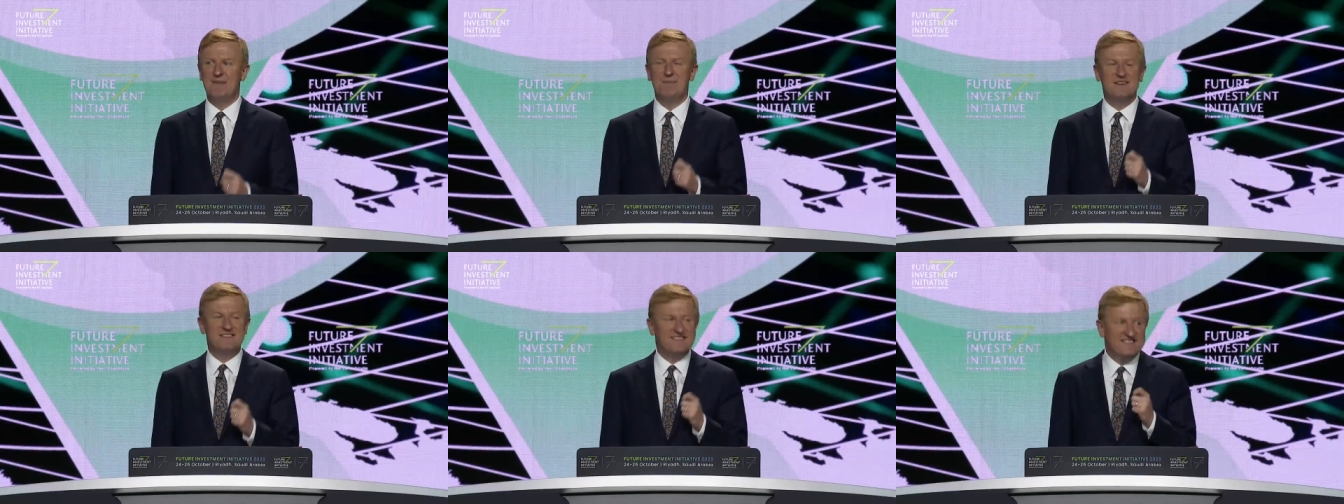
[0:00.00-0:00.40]

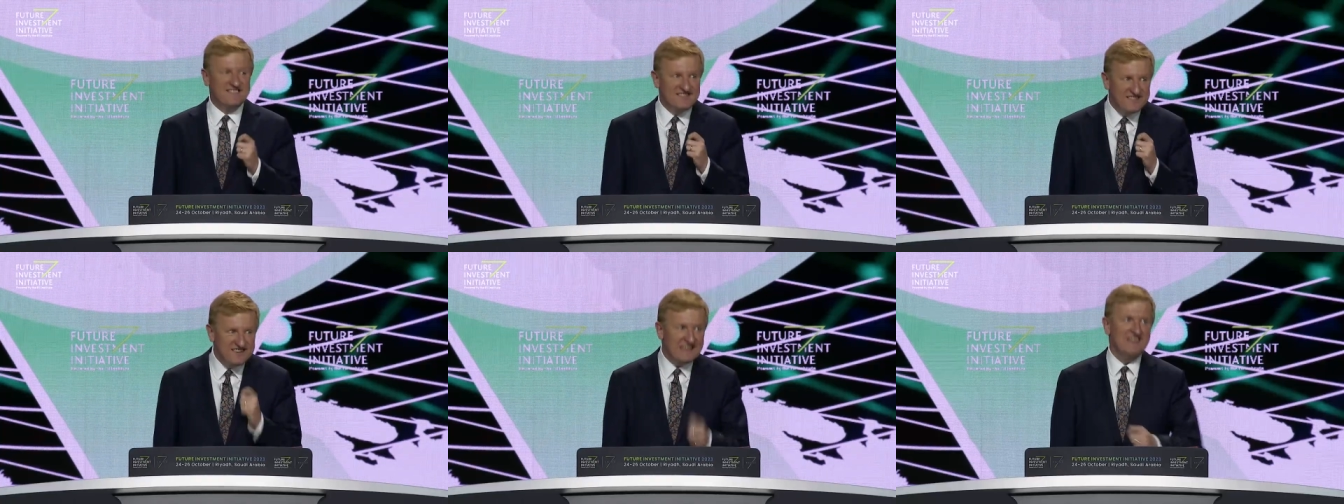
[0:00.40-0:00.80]
but
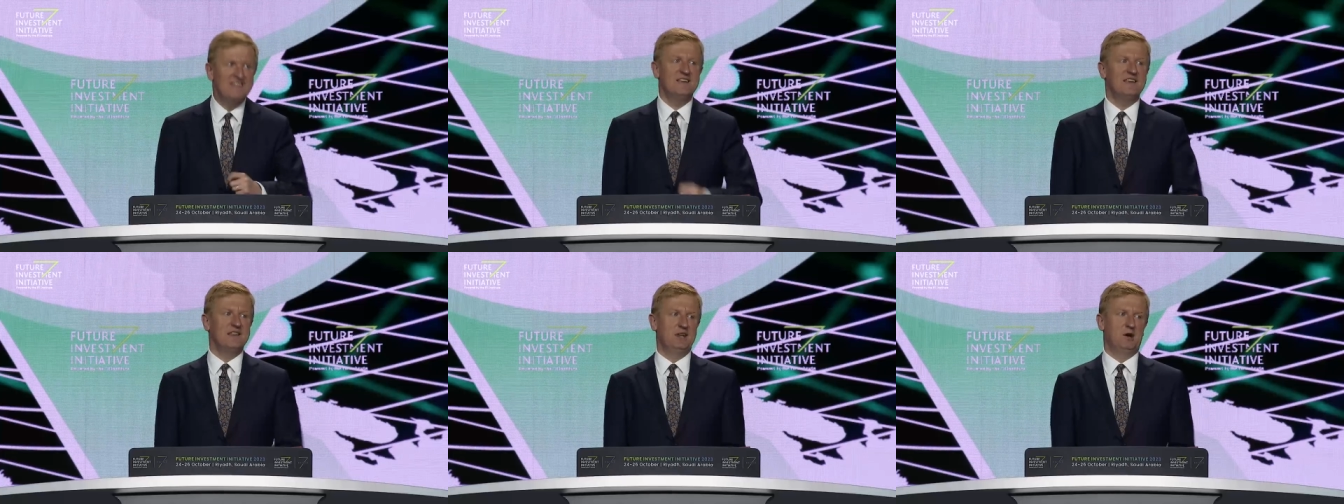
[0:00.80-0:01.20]

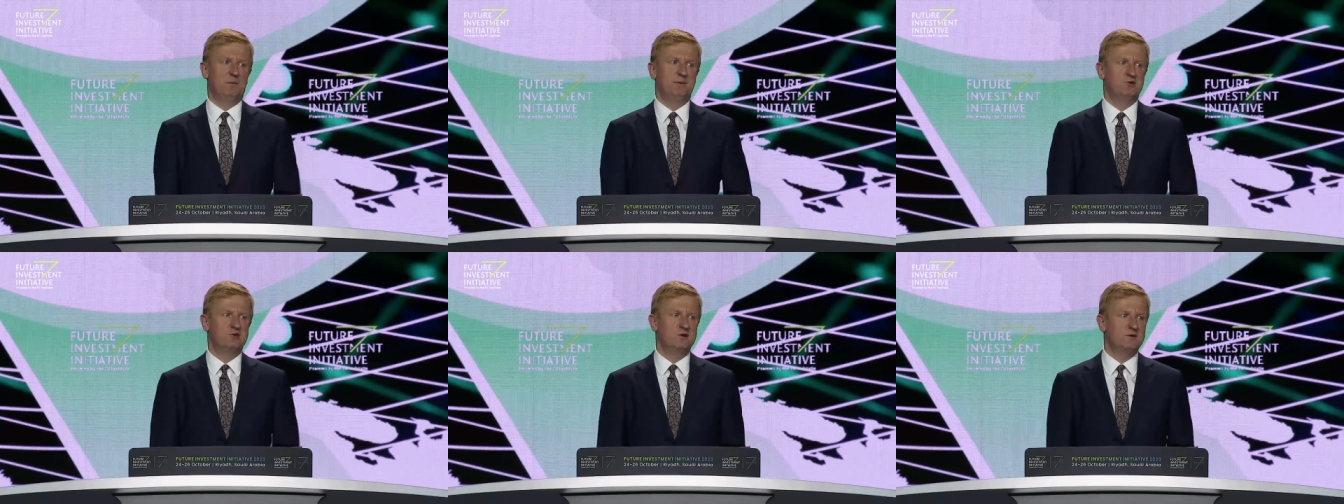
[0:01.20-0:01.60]
seizing the
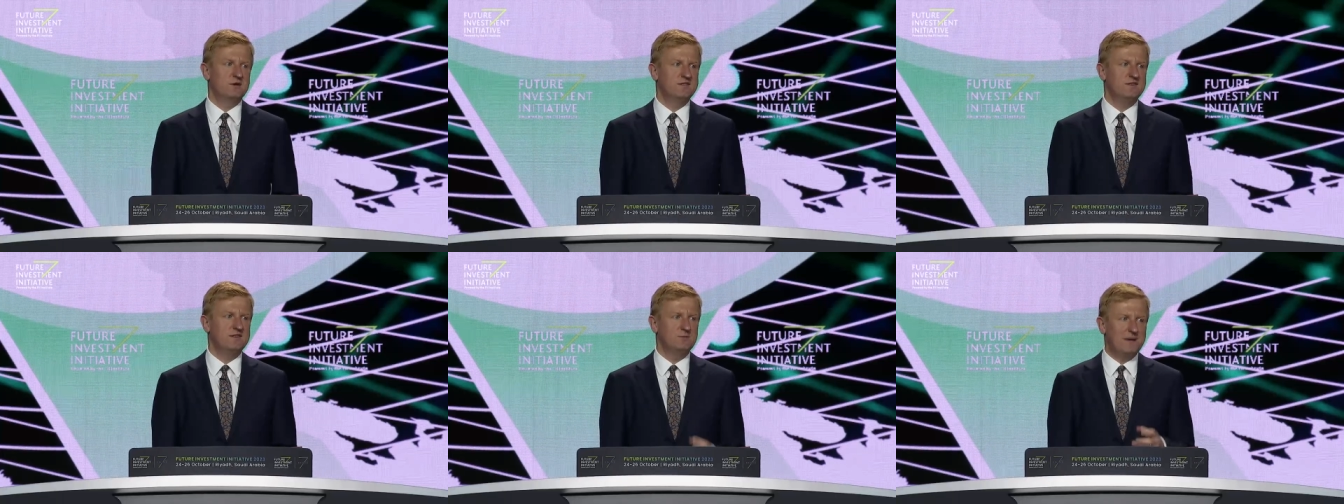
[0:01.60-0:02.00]

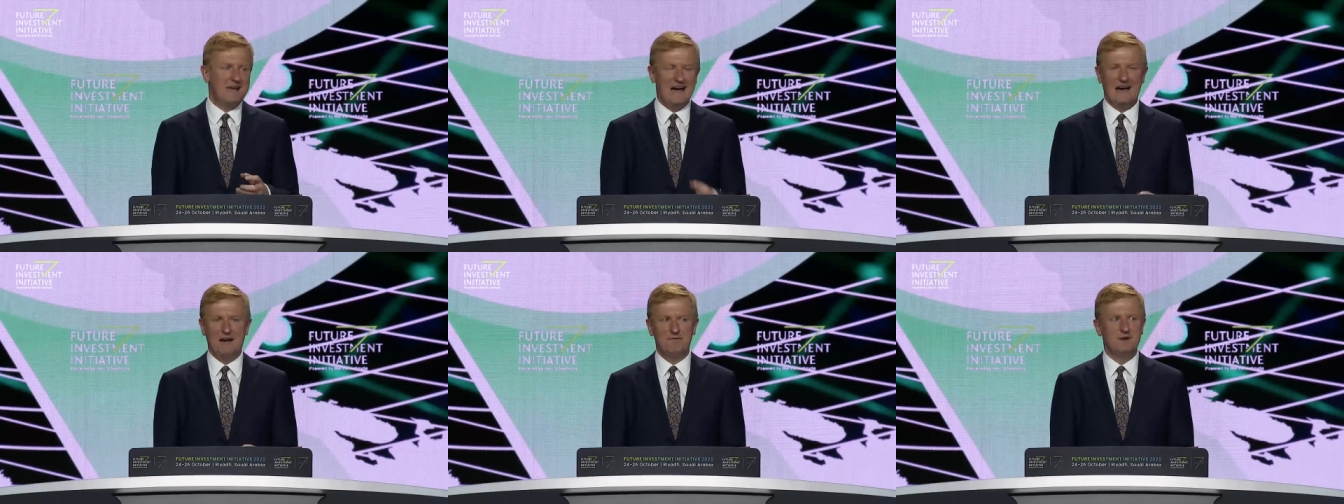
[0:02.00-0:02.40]
opportunities we
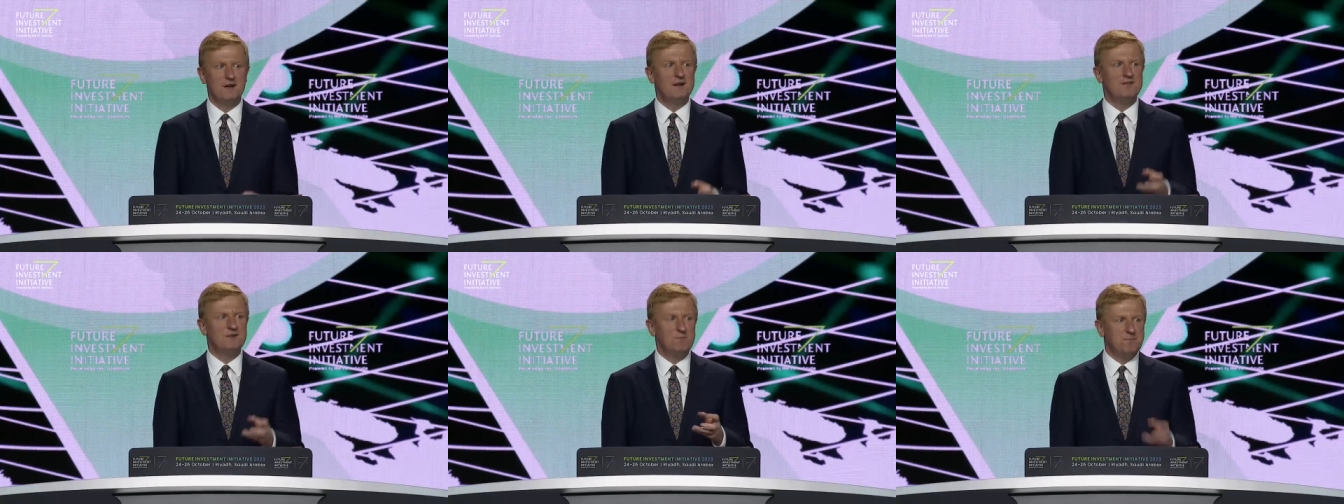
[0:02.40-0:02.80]
have
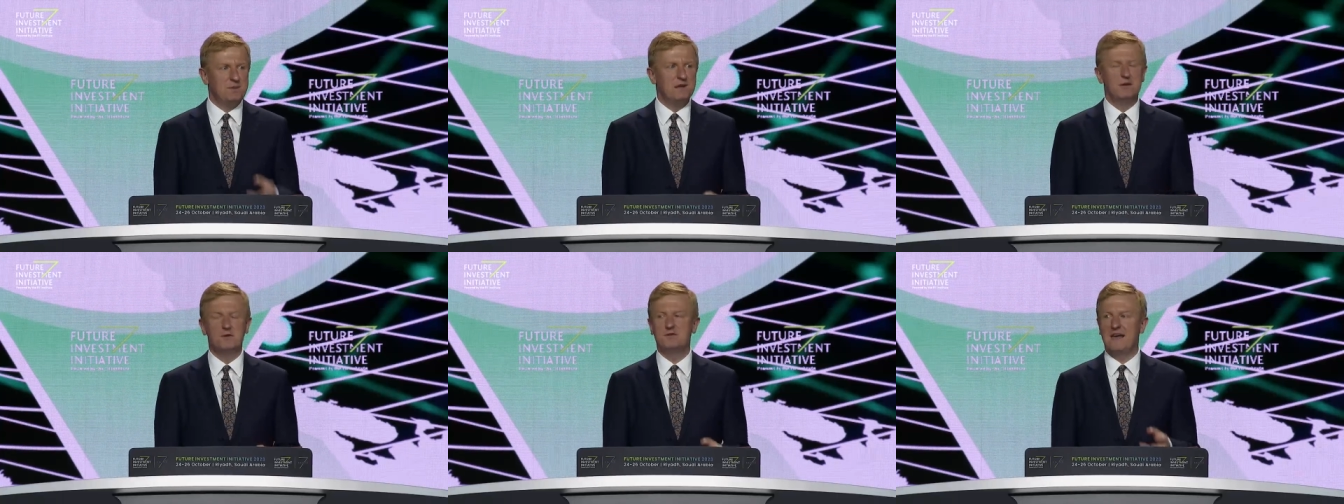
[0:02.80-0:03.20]
to
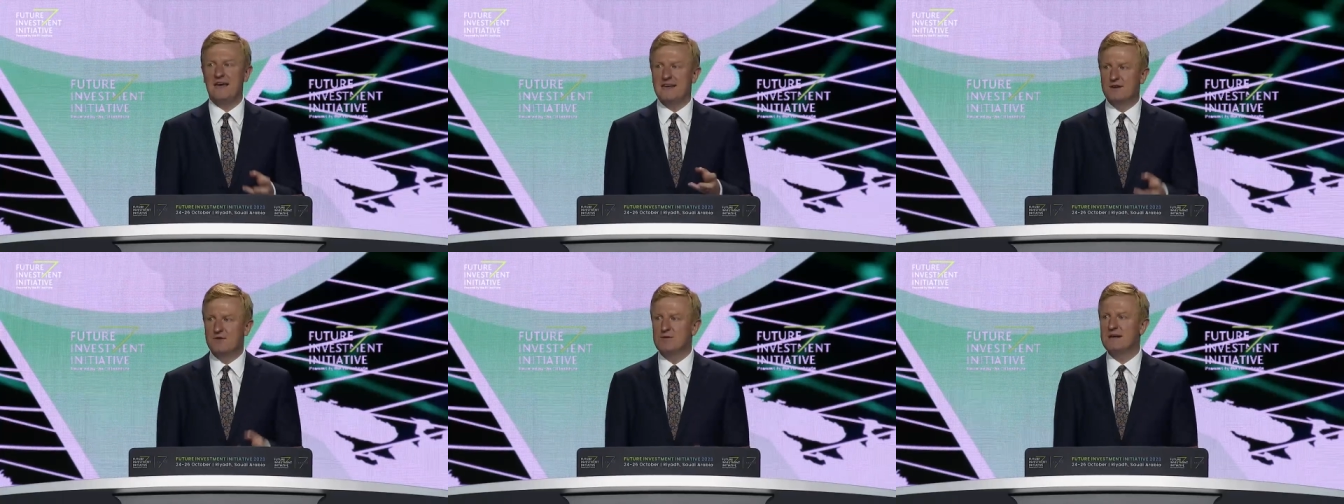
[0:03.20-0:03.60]
build
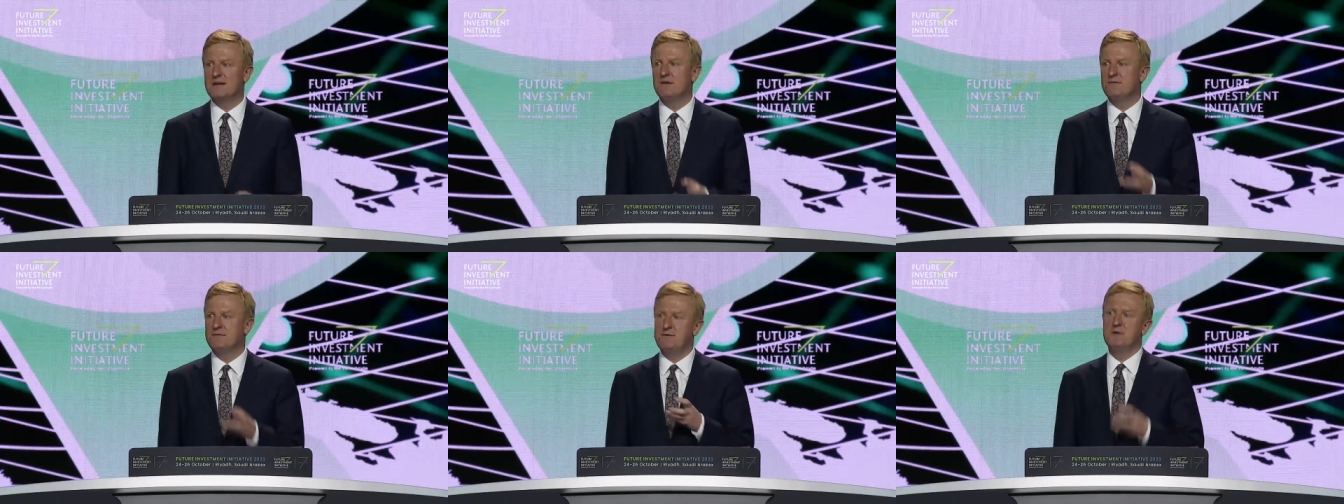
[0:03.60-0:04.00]
a
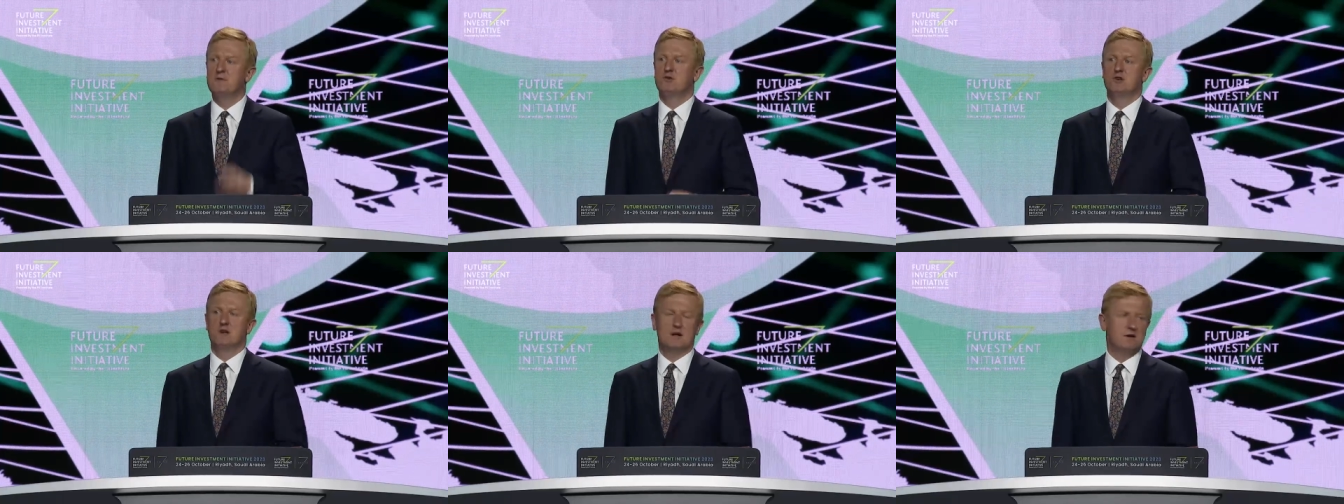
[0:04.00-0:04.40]
green
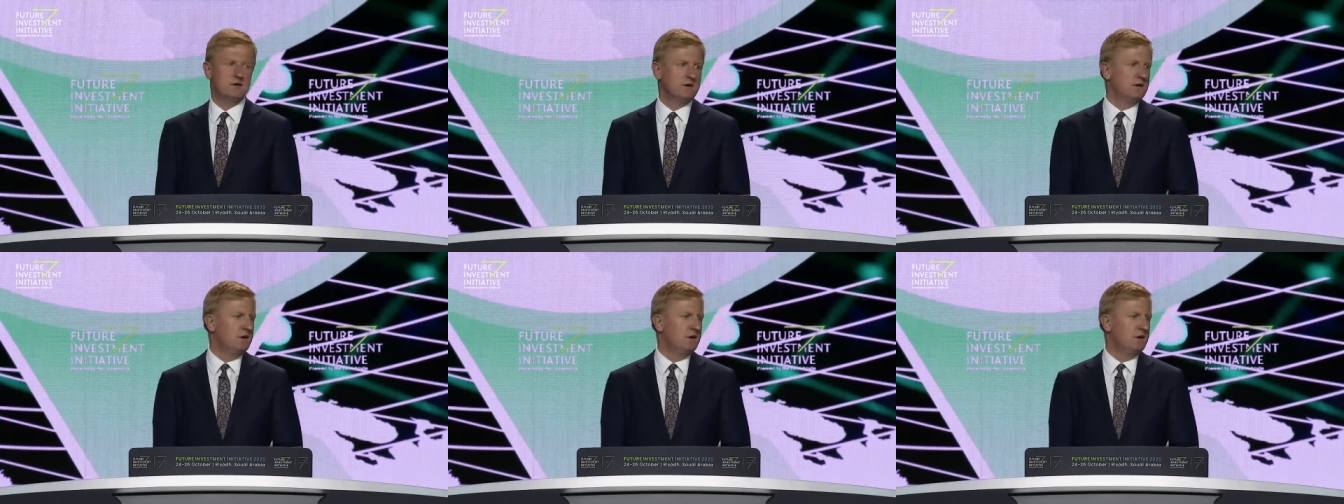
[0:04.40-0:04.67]
future,